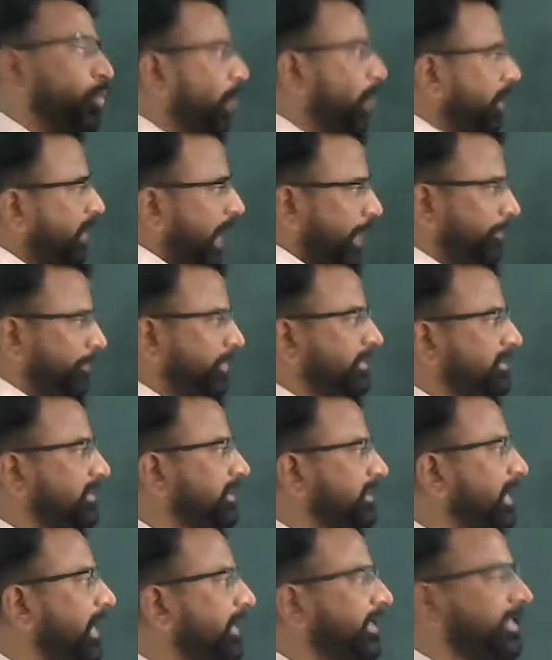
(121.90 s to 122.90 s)
what
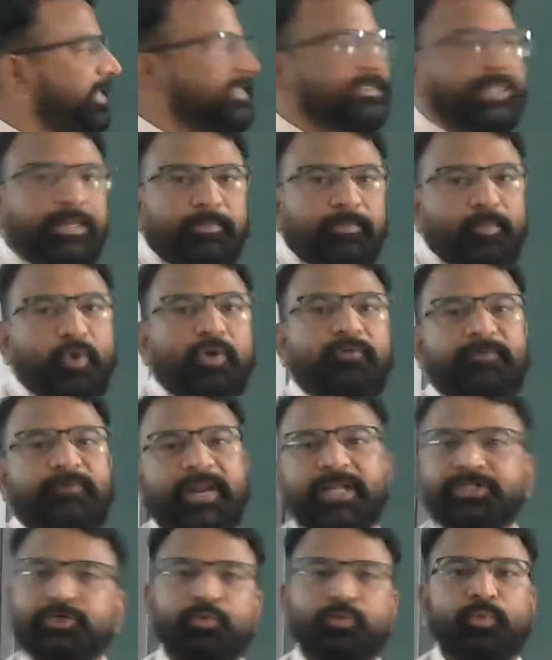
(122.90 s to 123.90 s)
happens that then mole
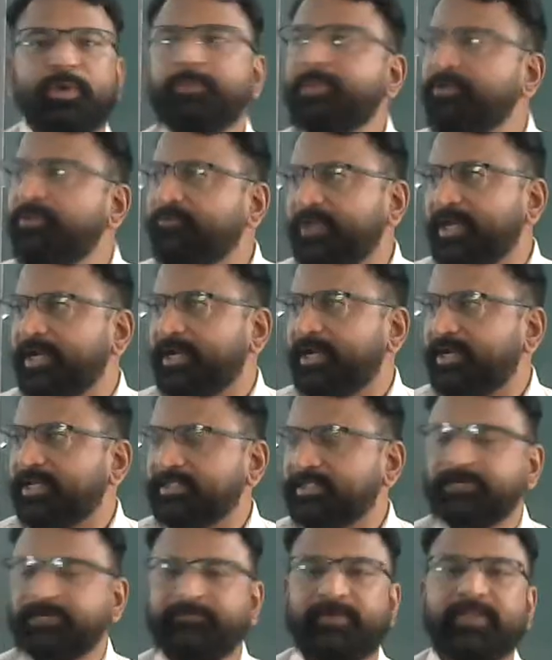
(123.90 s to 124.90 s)
fraction will be varied.
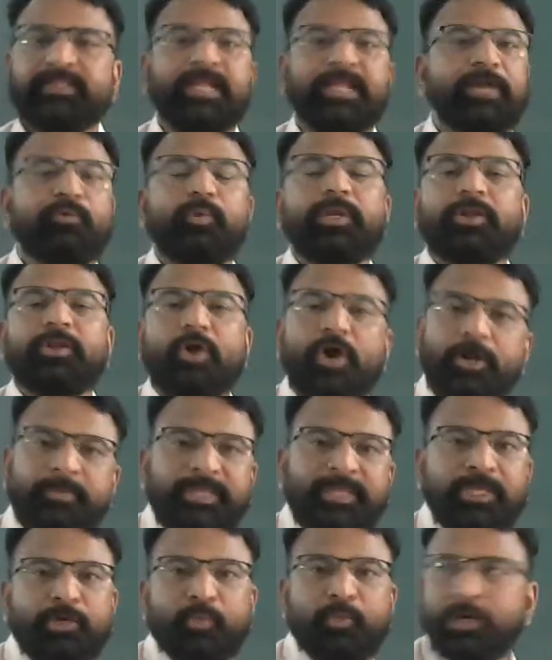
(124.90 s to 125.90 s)
Is it when that will not be
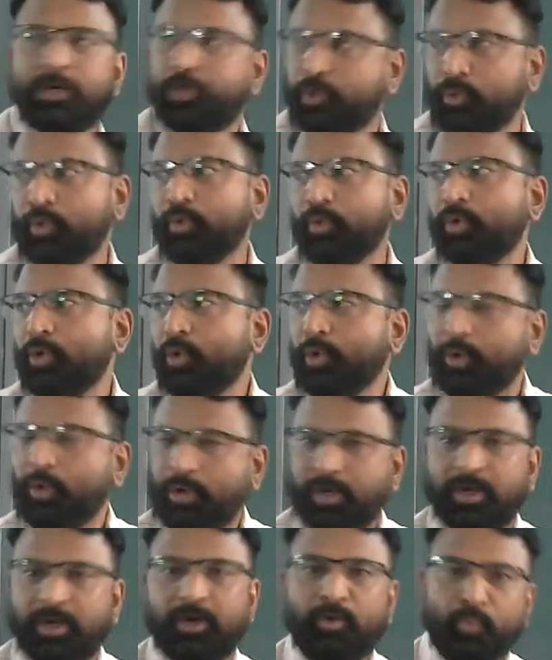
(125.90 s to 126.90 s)
equal to
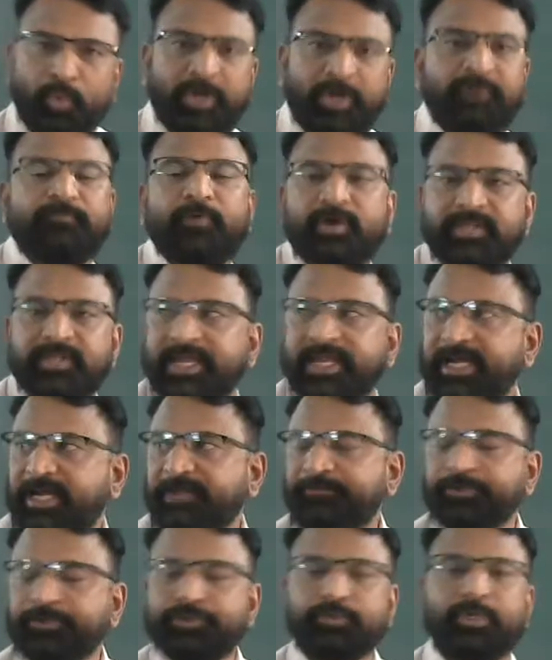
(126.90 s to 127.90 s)
1 for the
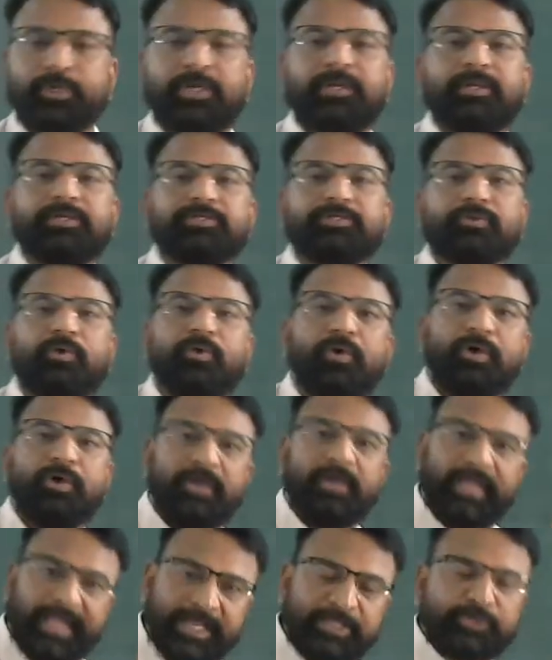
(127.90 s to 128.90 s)
individual. So
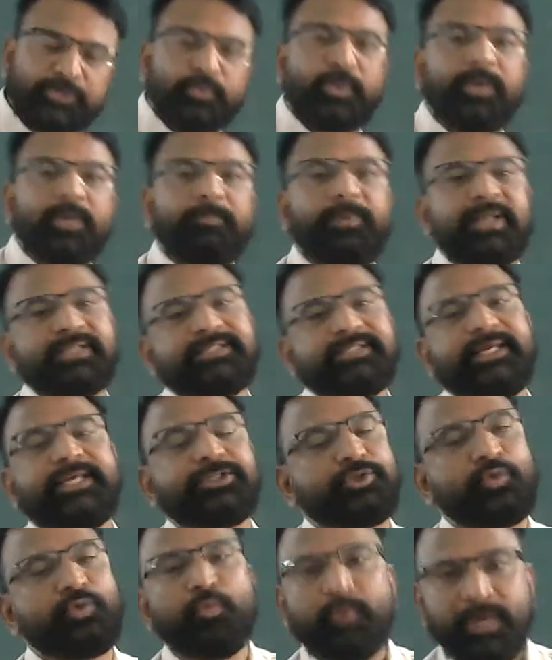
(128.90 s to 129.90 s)
x1 plus
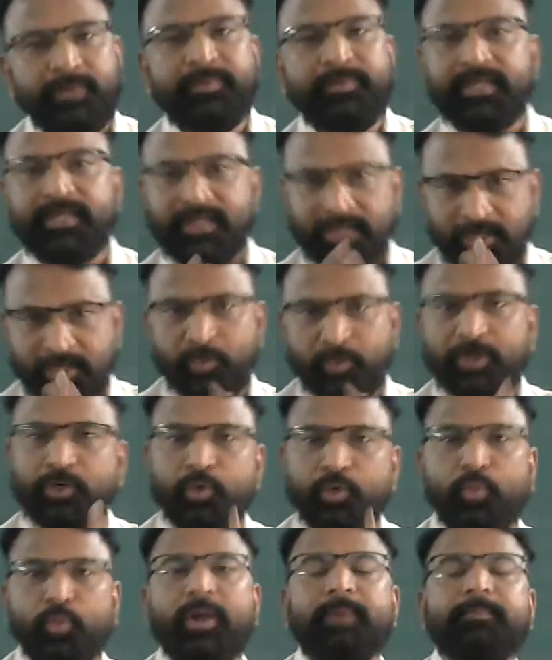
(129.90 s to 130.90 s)
x2 will be equal to
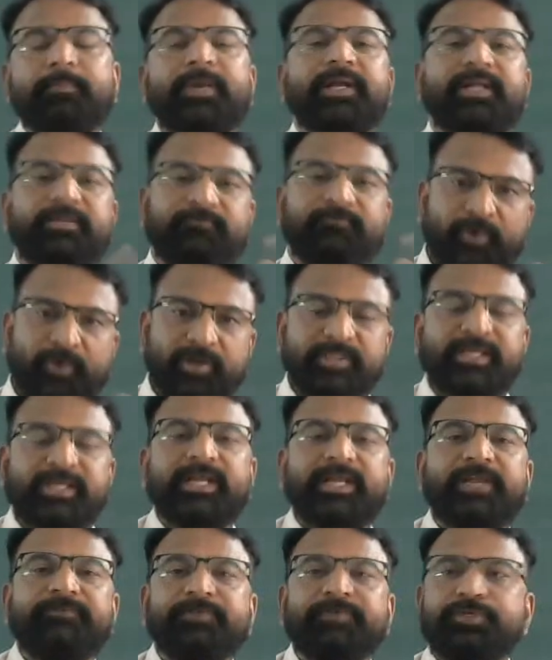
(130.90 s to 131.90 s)
1, but for the
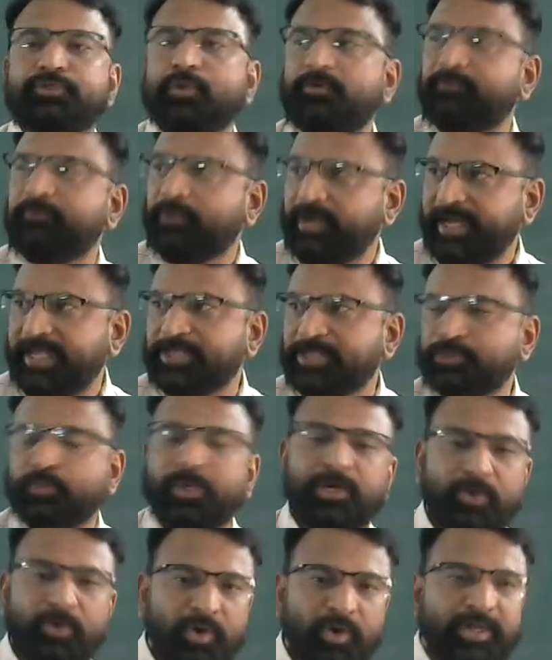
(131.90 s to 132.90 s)
individual, for
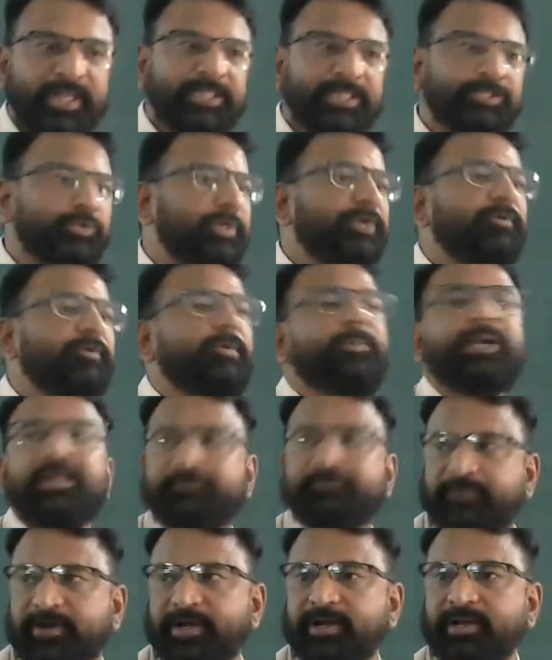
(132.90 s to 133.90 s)
x1 or x2, it will be
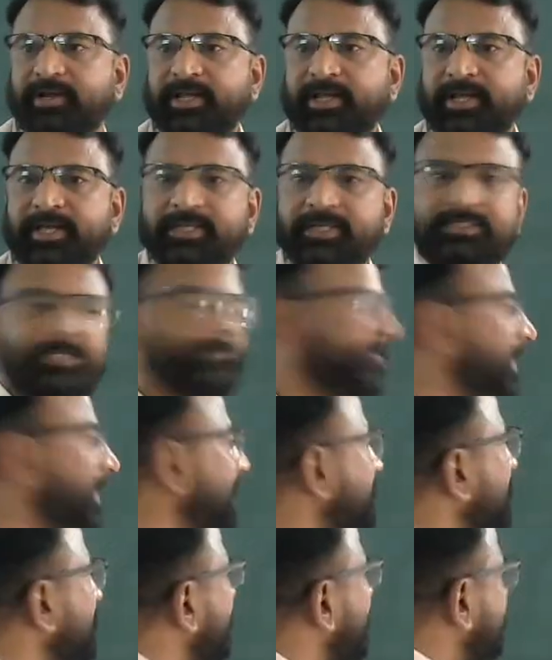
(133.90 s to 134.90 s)
different. Is it
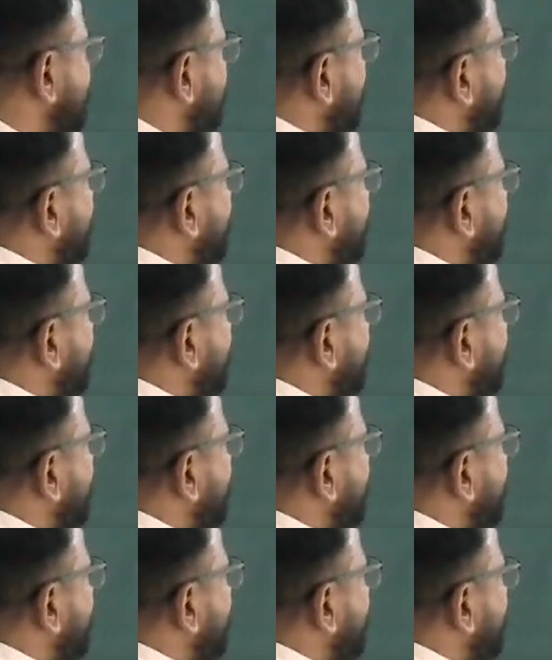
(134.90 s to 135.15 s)
fine? So let's see